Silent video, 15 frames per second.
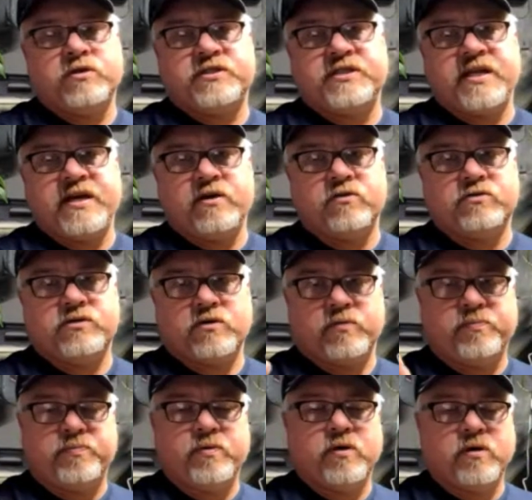snails
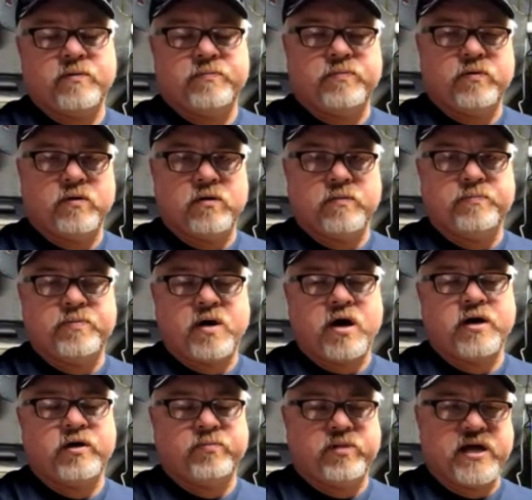or
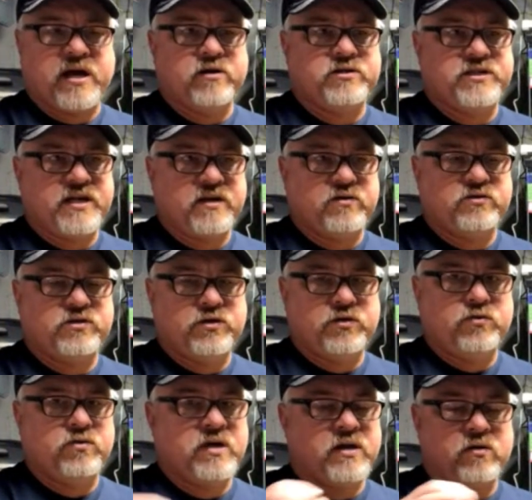pond or bladder snails
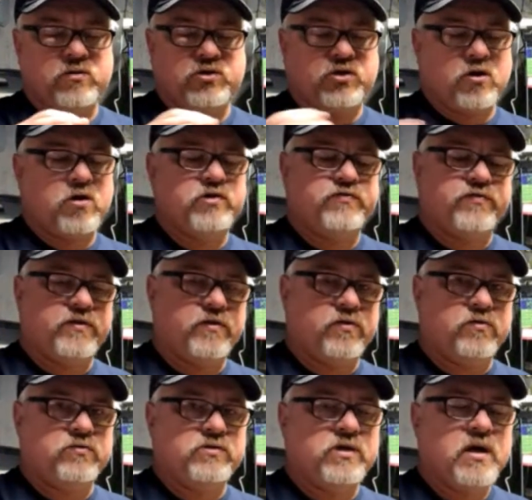too. I don't charge for
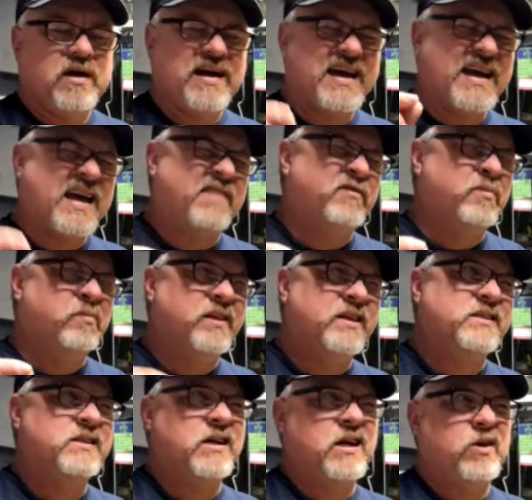those. I have them
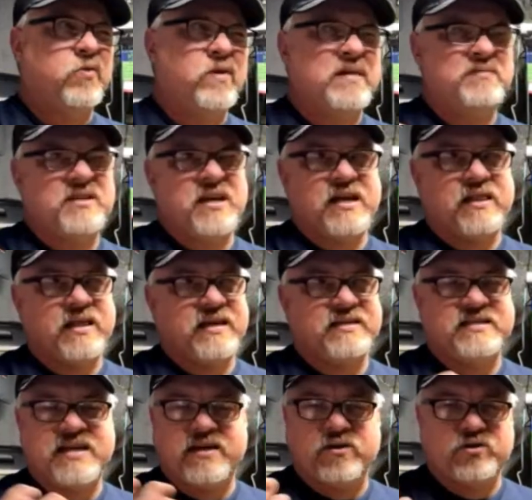listed on the website at like
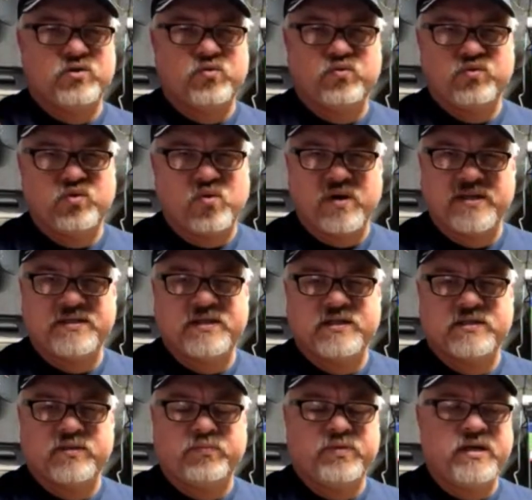10 or 20
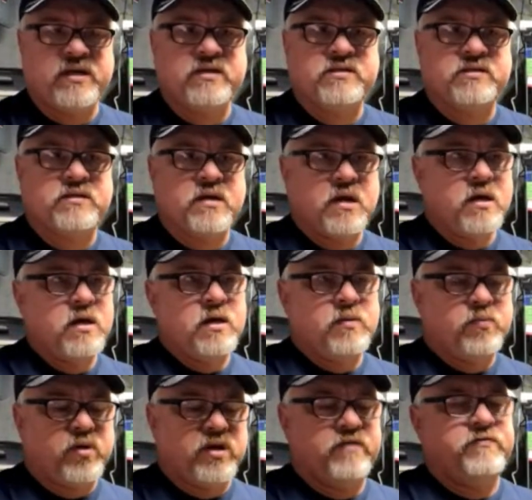cents a piece.
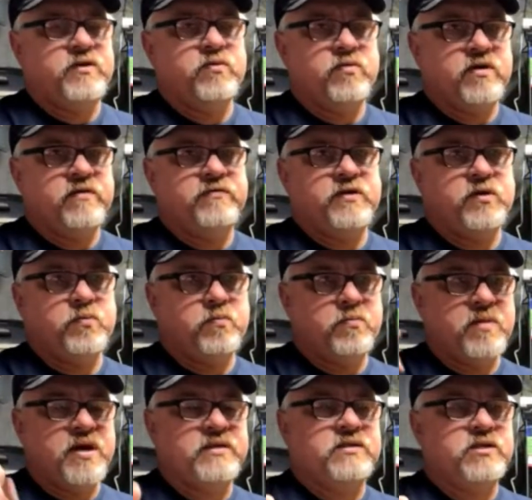But if you
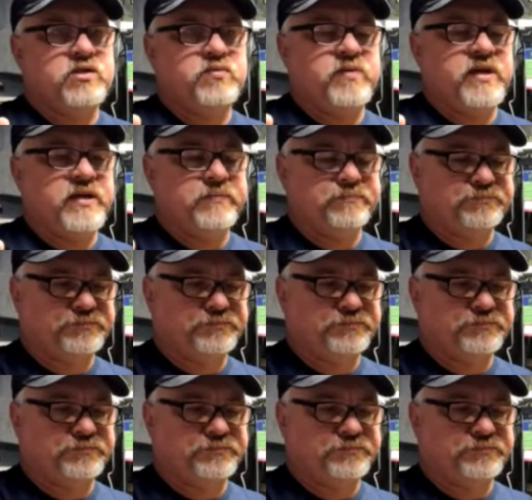message me,